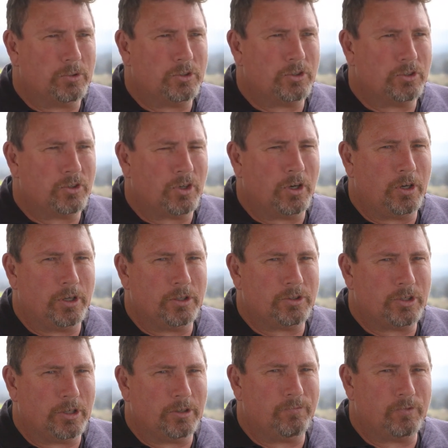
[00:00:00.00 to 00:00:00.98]
which is
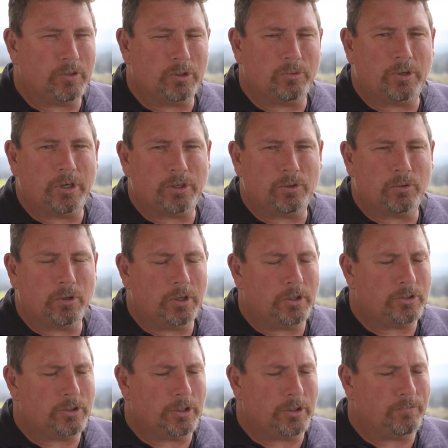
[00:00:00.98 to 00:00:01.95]
I10V1 or
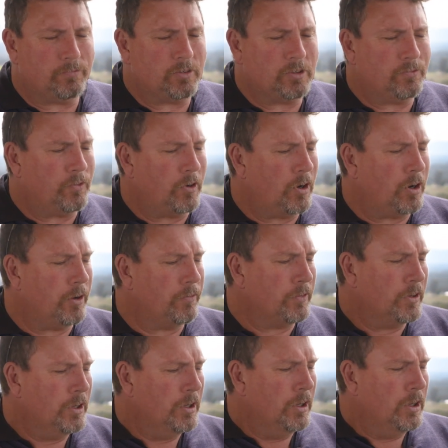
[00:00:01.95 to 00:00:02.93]

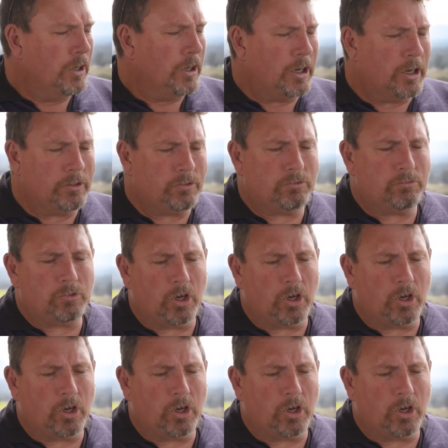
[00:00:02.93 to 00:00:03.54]
I10V5.